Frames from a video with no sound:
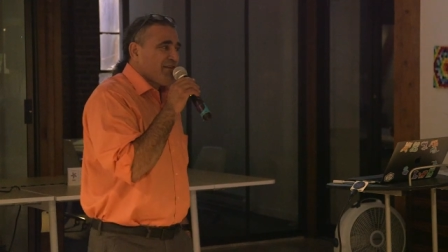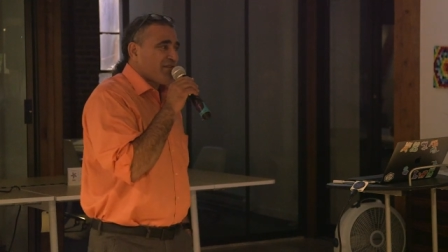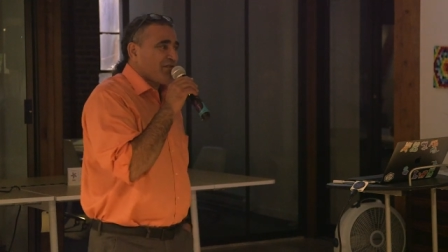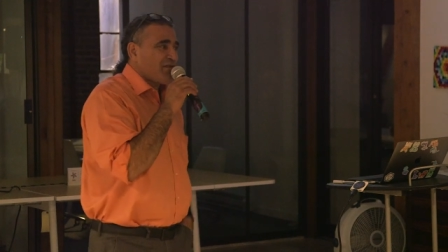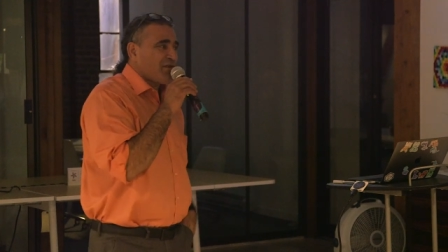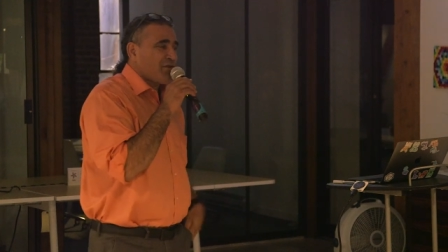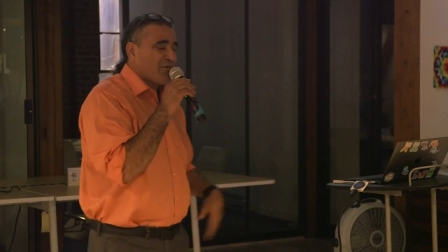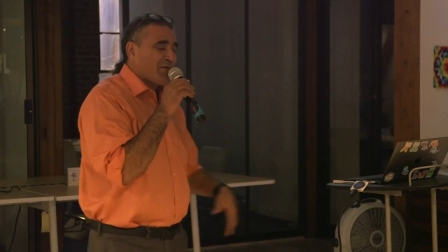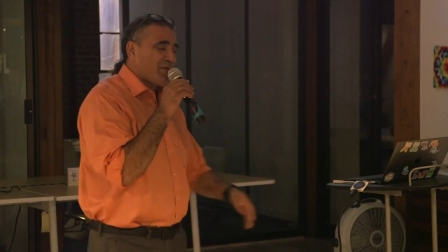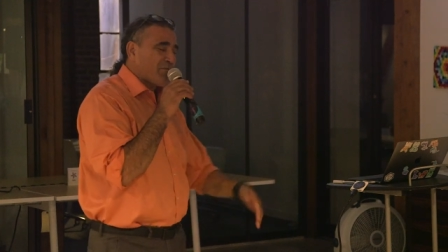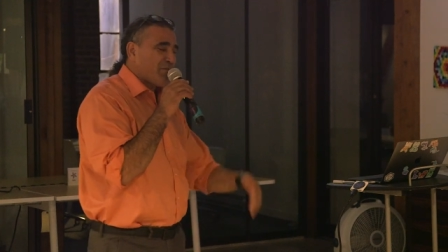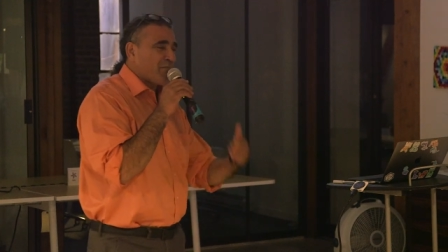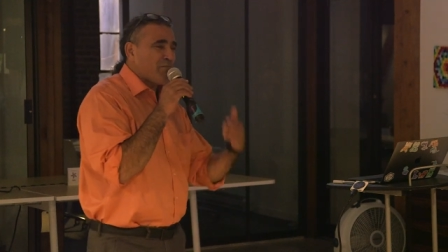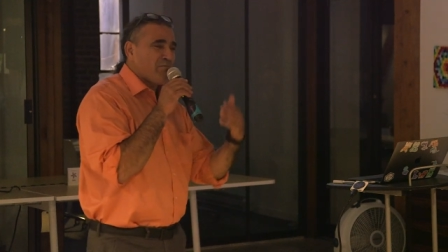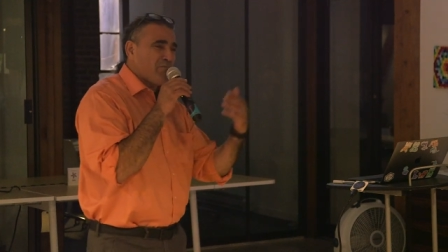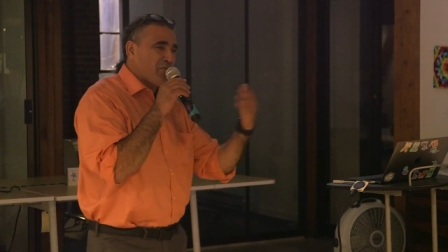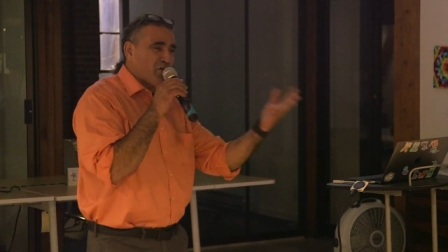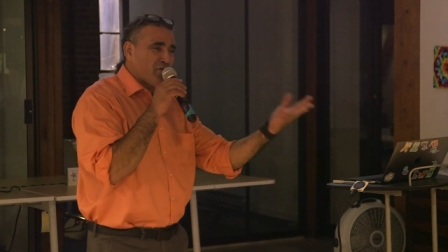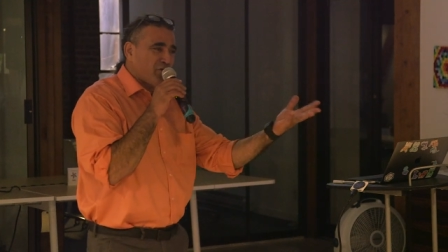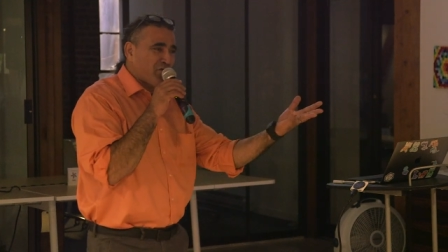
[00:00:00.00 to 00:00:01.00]
So I'm
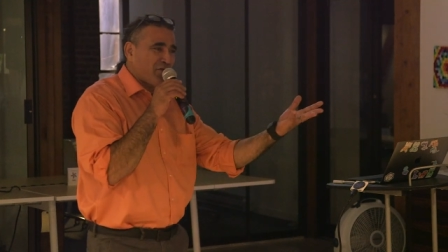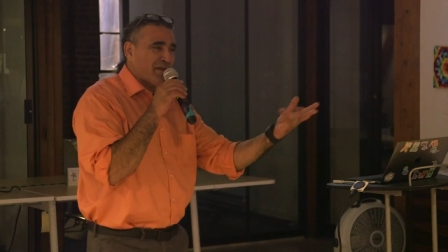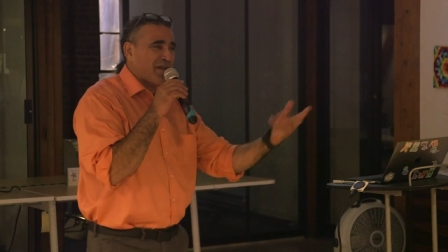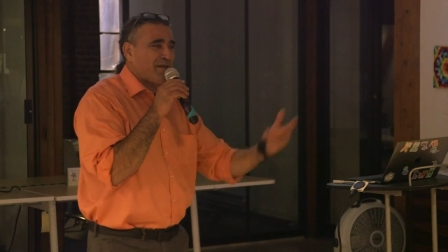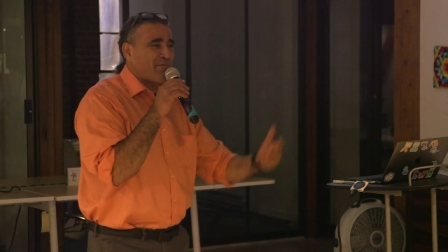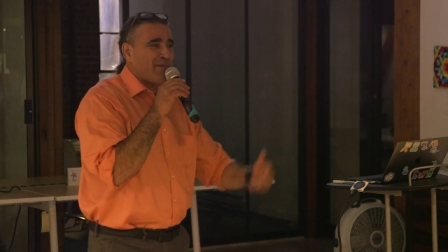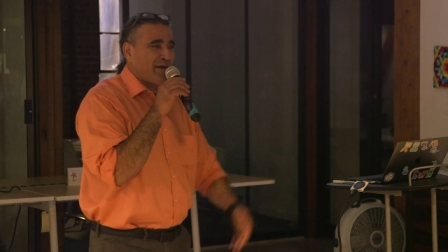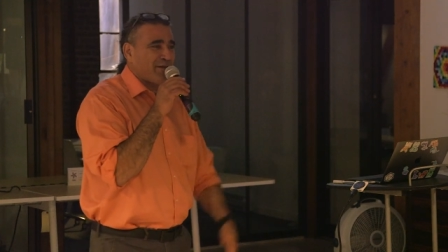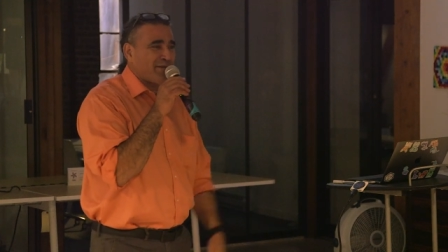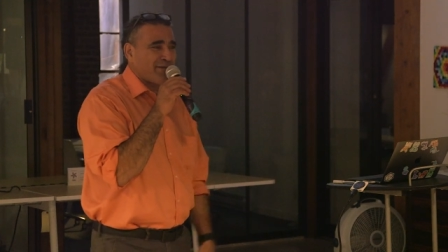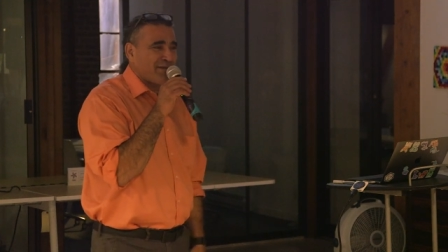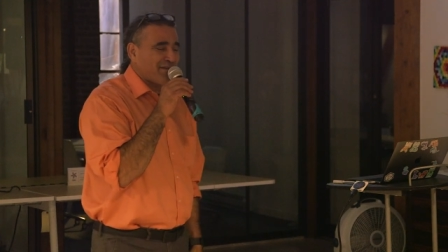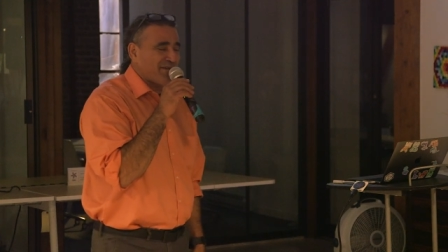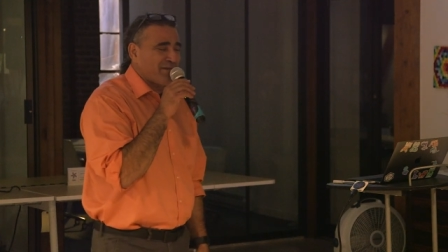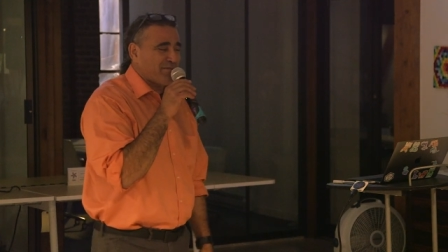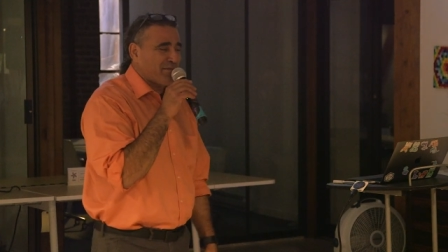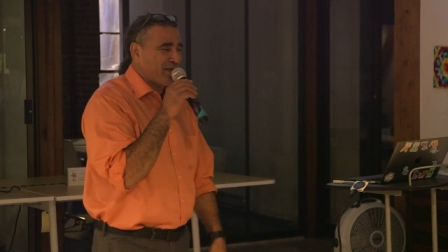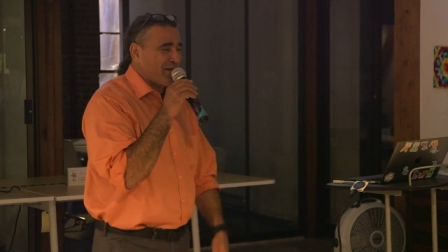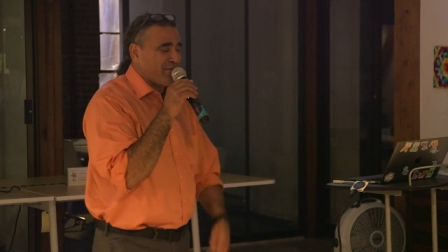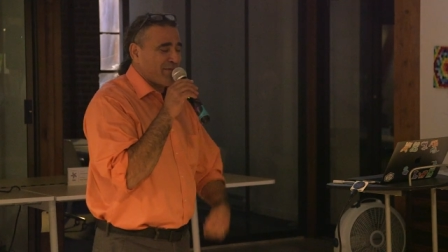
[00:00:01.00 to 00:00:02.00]
musing about
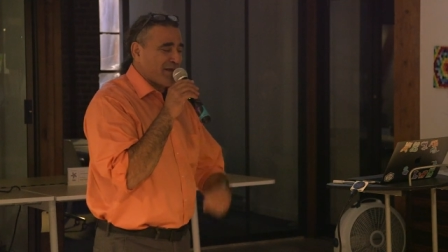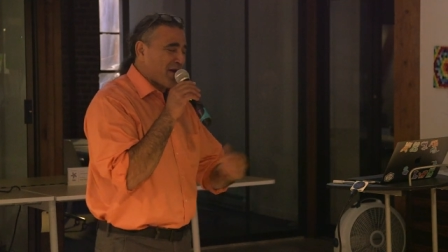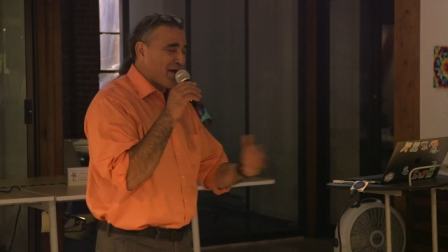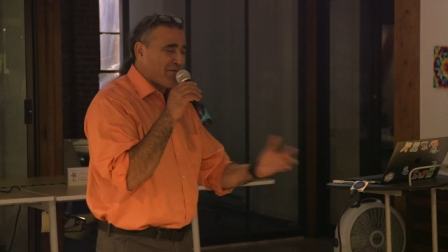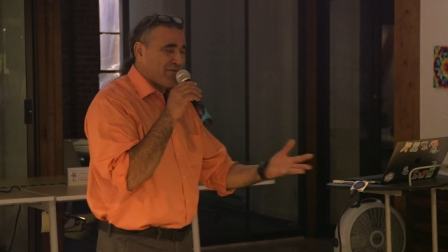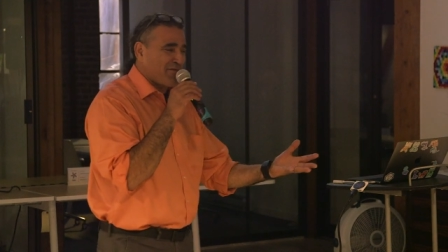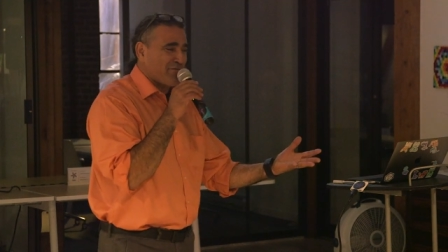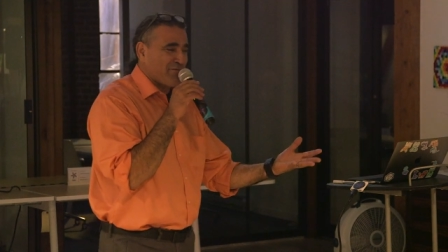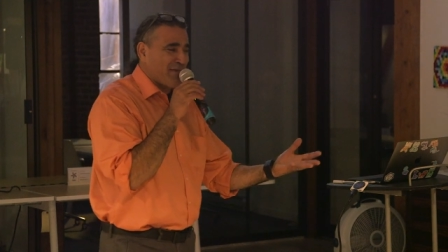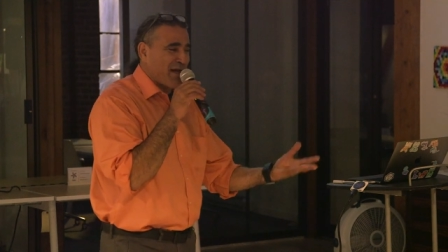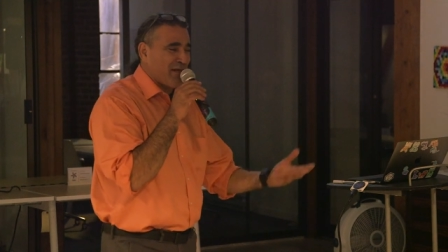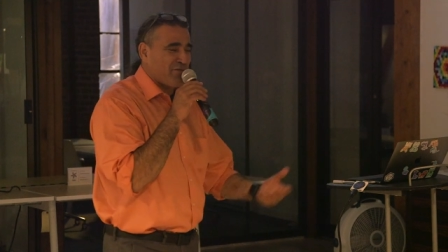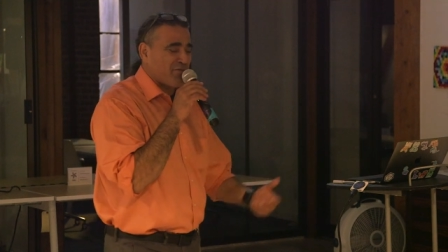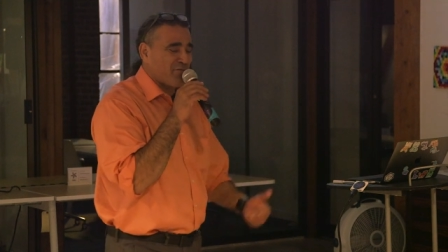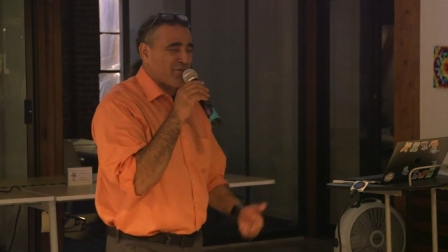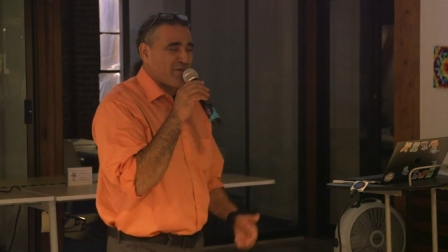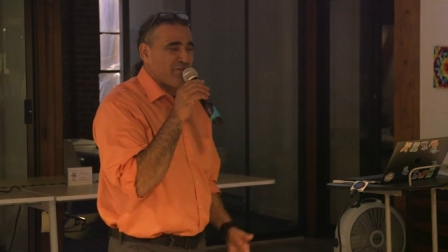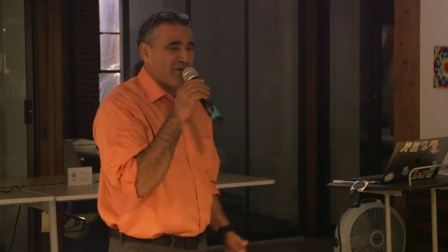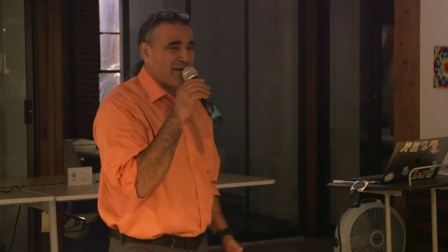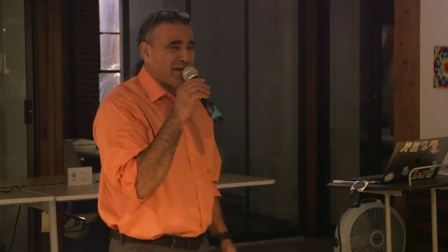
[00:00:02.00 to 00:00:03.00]
this. I'm coming off of my three